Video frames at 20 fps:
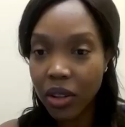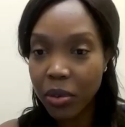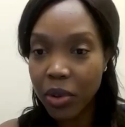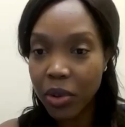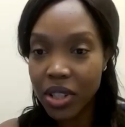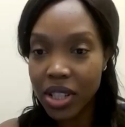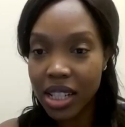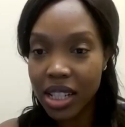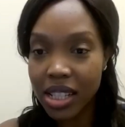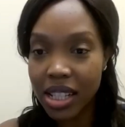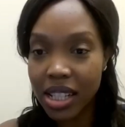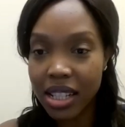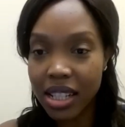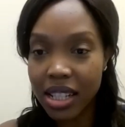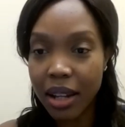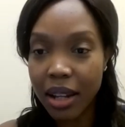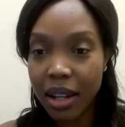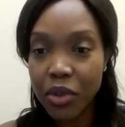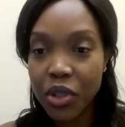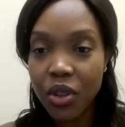person that says,
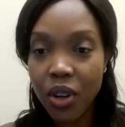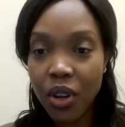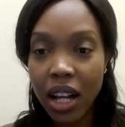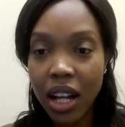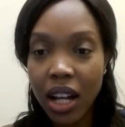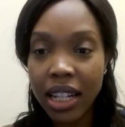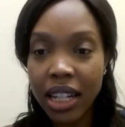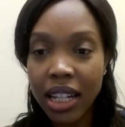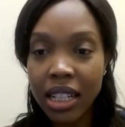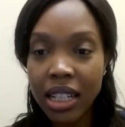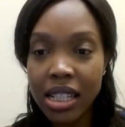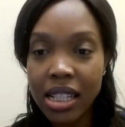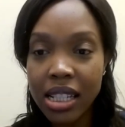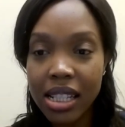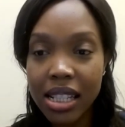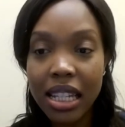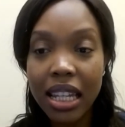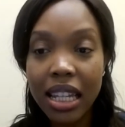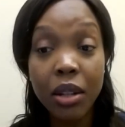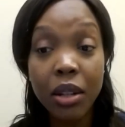I'm trying
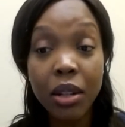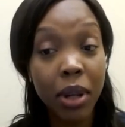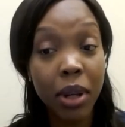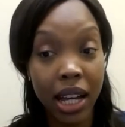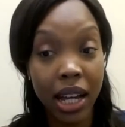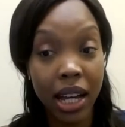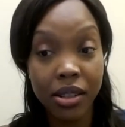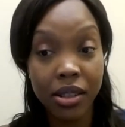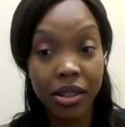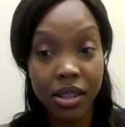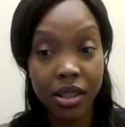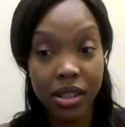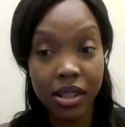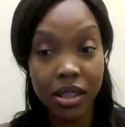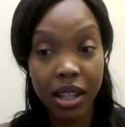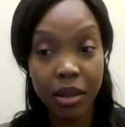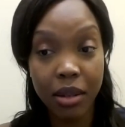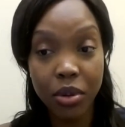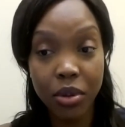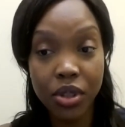skin patches
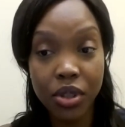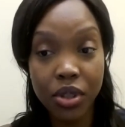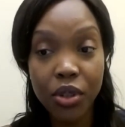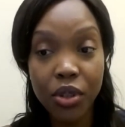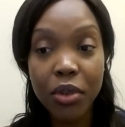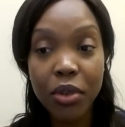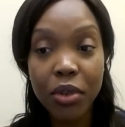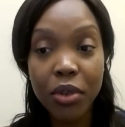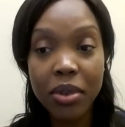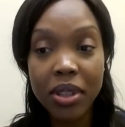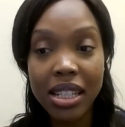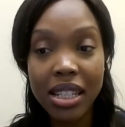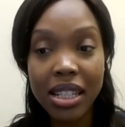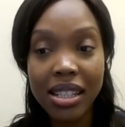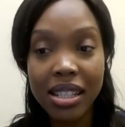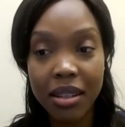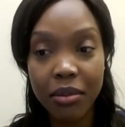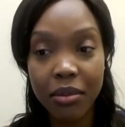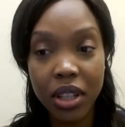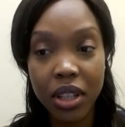that presumably
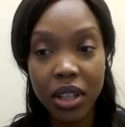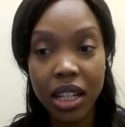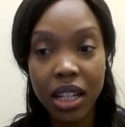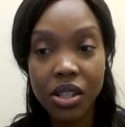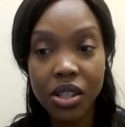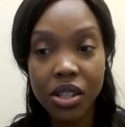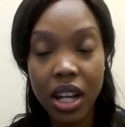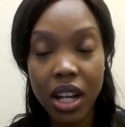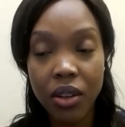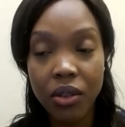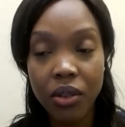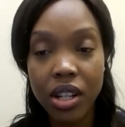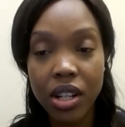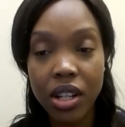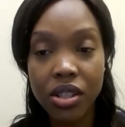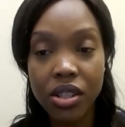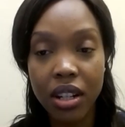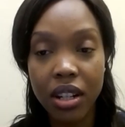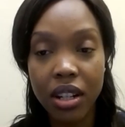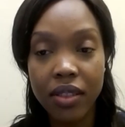stimulate
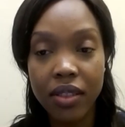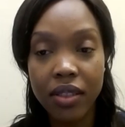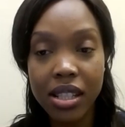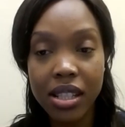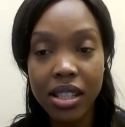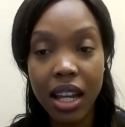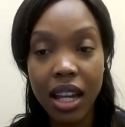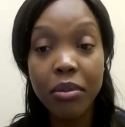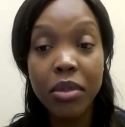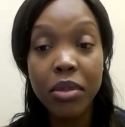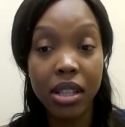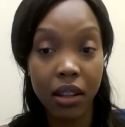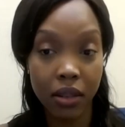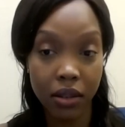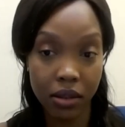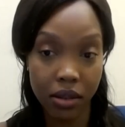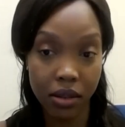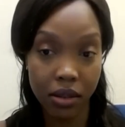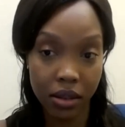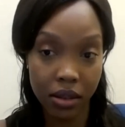generation of stem
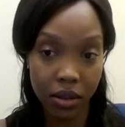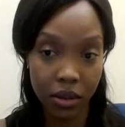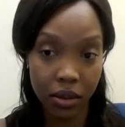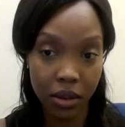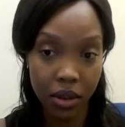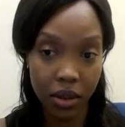cells,